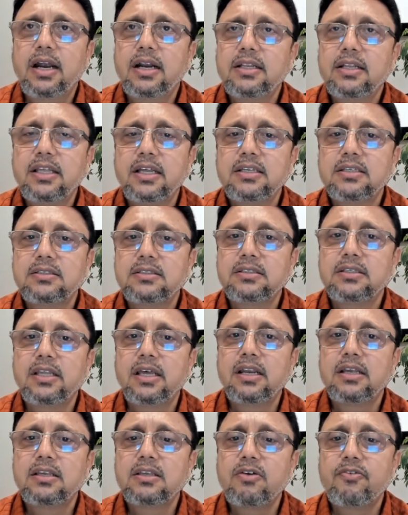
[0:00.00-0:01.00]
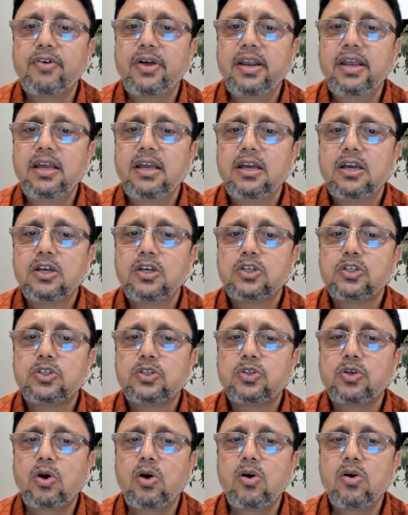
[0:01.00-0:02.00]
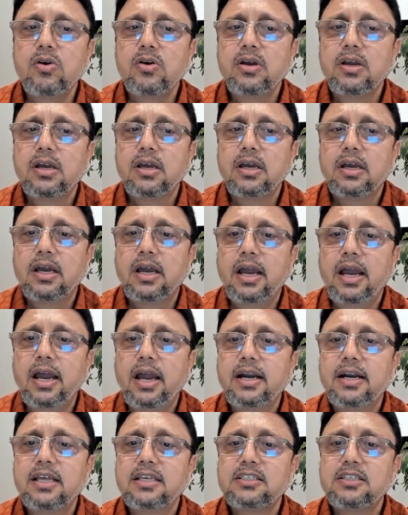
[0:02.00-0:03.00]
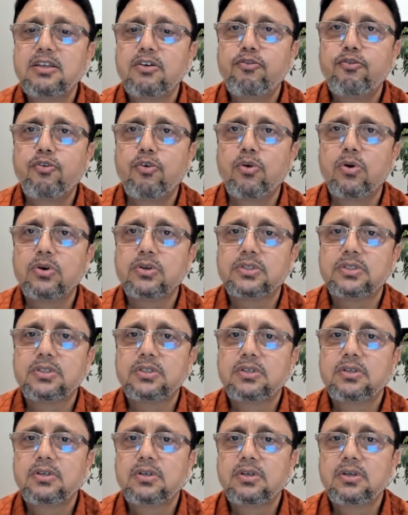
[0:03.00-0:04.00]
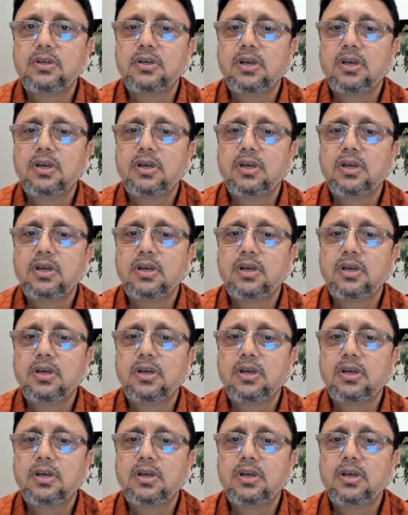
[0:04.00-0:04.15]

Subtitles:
and there is a very strong adhesive force.